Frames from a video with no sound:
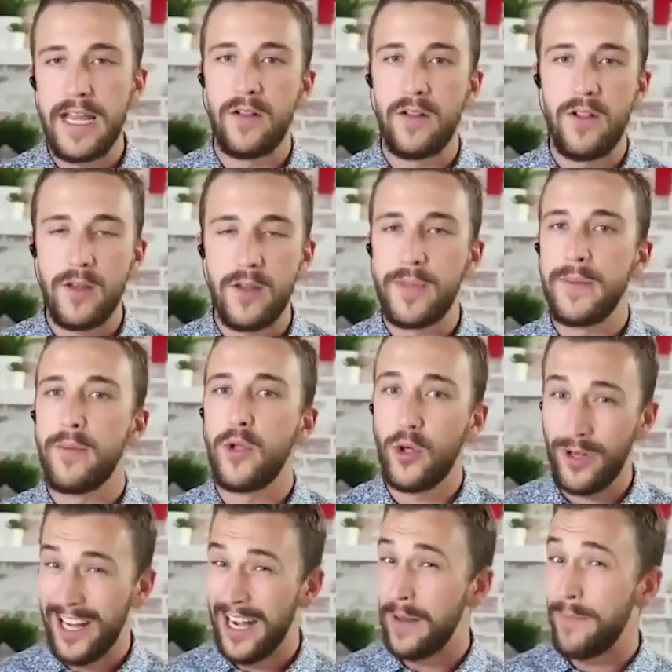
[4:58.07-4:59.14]
And a lot of people who
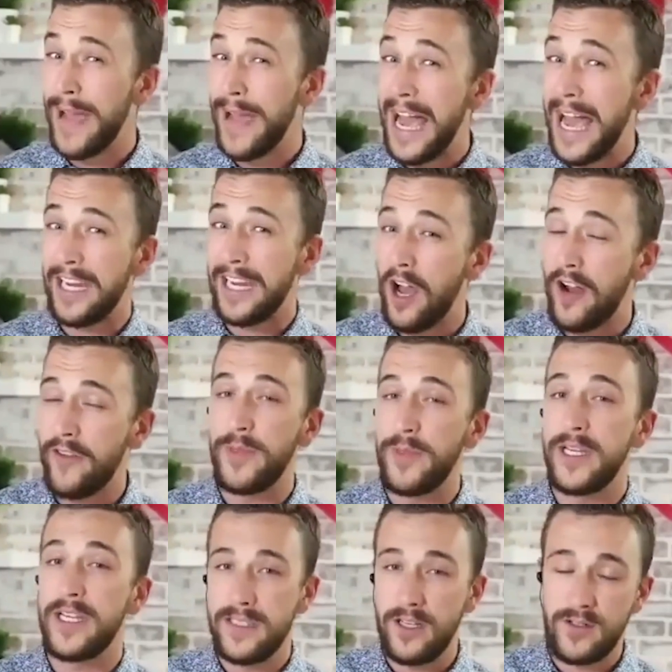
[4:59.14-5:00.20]
are kind of backing off
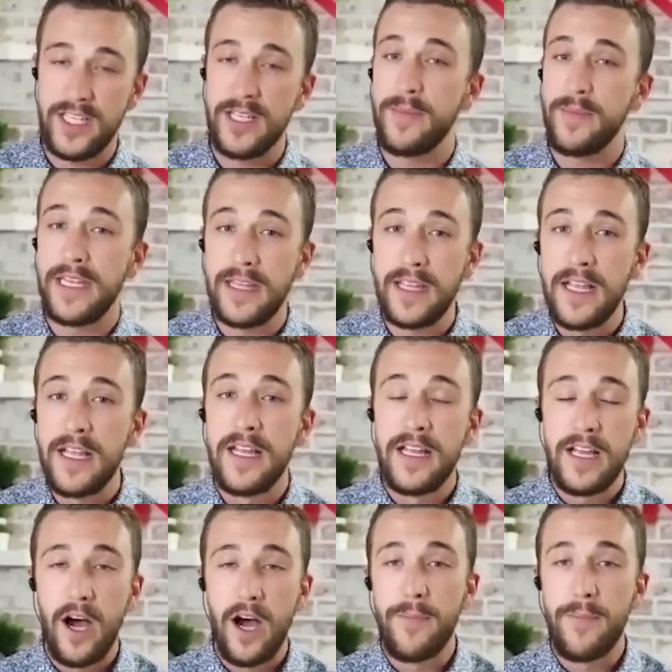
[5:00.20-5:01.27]
because they're timid
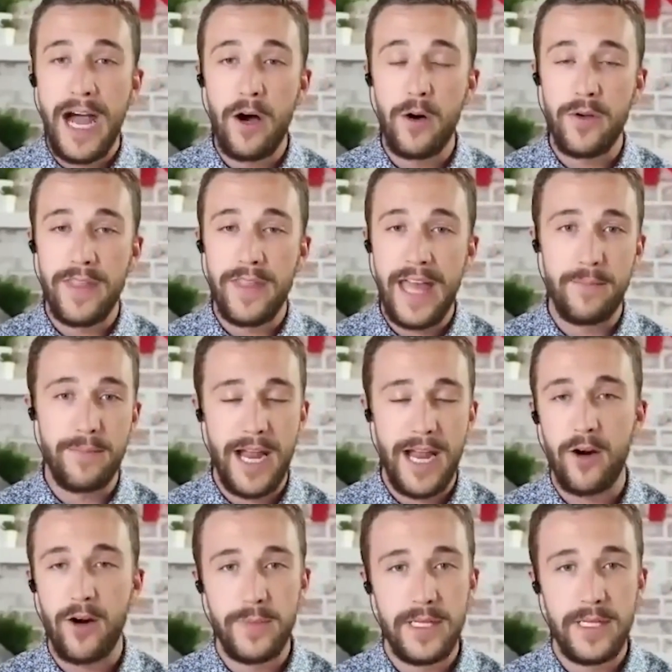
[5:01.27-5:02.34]
about that
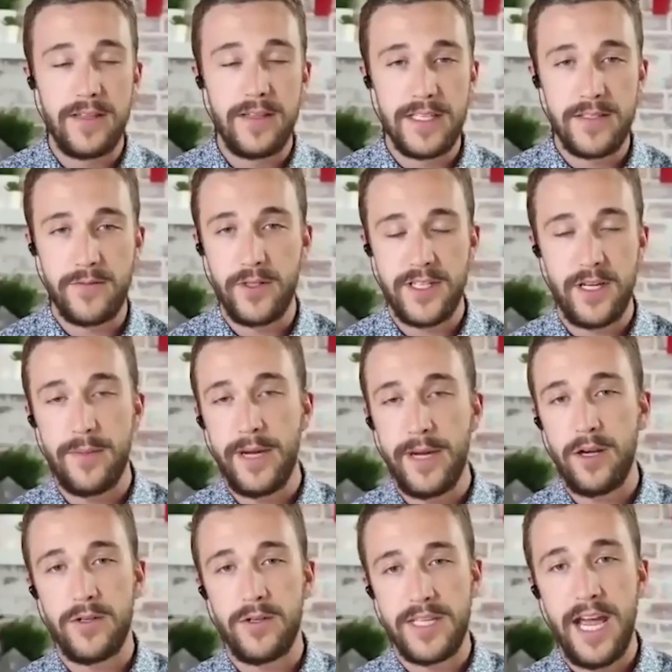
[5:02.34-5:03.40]
empowerment that these for sale by
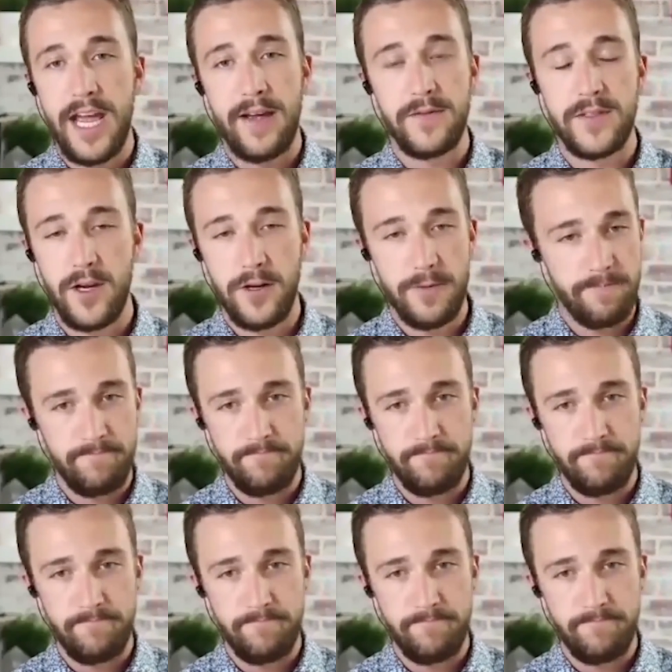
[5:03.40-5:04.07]
owners have. So